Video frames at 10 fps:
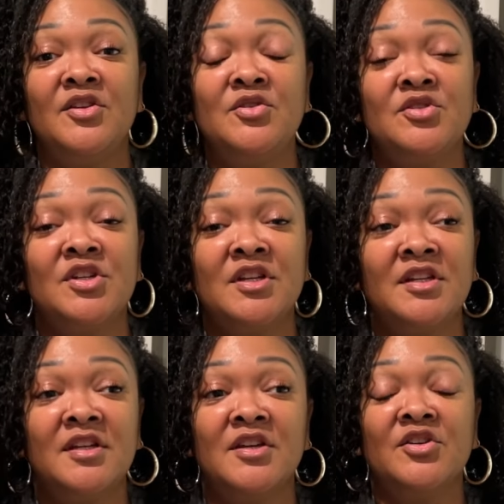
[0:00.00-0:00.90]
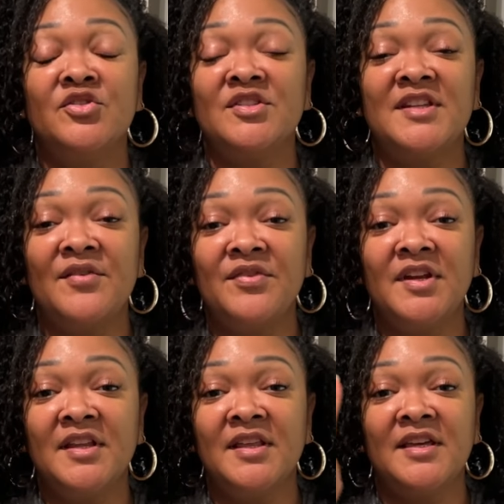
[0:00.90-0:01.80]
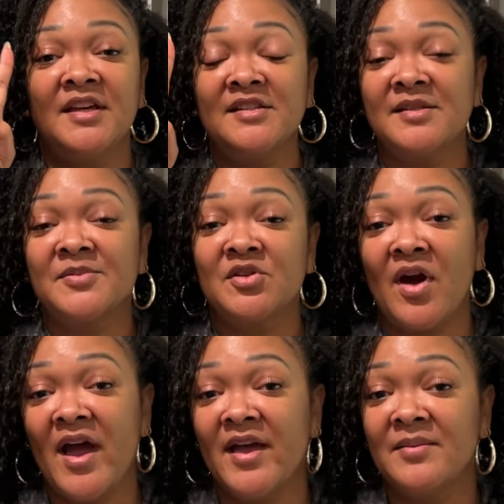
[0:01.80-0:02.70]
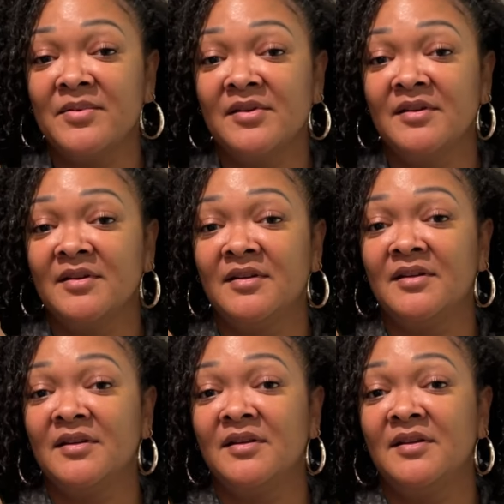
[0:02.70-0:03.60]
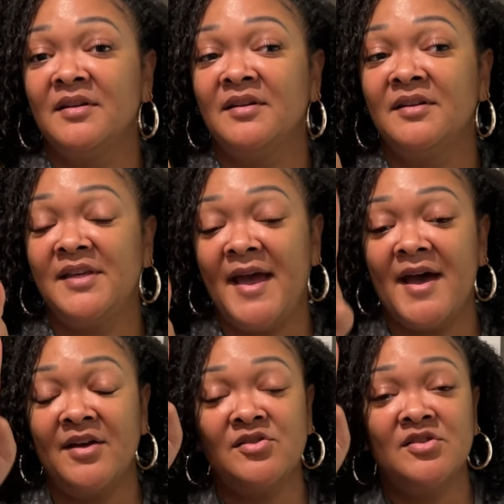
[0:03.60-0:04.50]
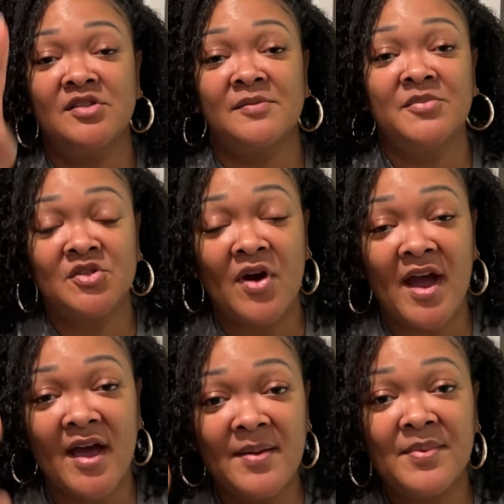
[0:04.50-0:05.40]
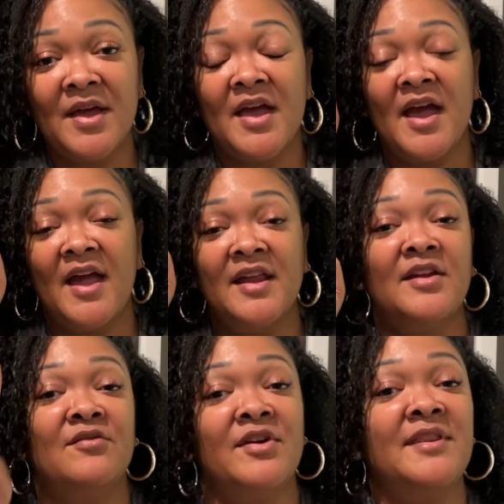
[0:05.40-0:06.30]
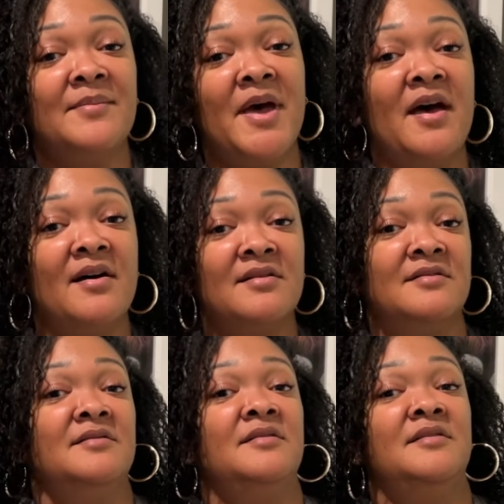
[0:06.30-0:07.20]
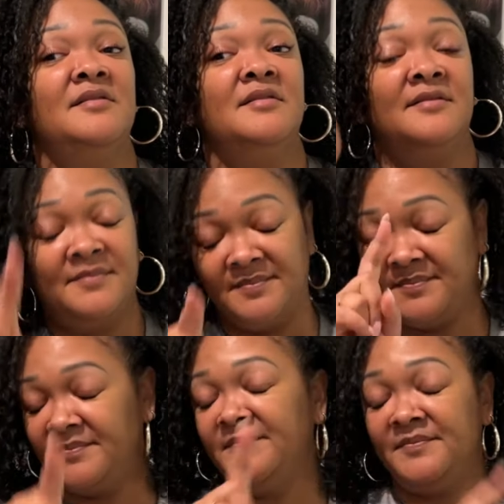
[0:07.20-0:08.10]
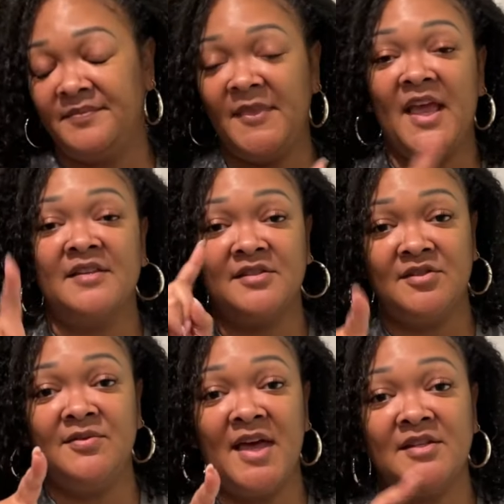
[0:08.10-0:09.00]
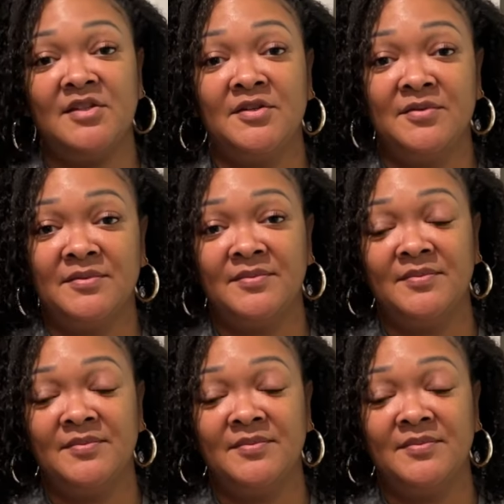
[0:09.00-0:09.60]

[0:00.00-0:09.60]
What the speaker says: You should definitely subscribe. Yeah, you should subscribe and ring the bell. Yes, do that too.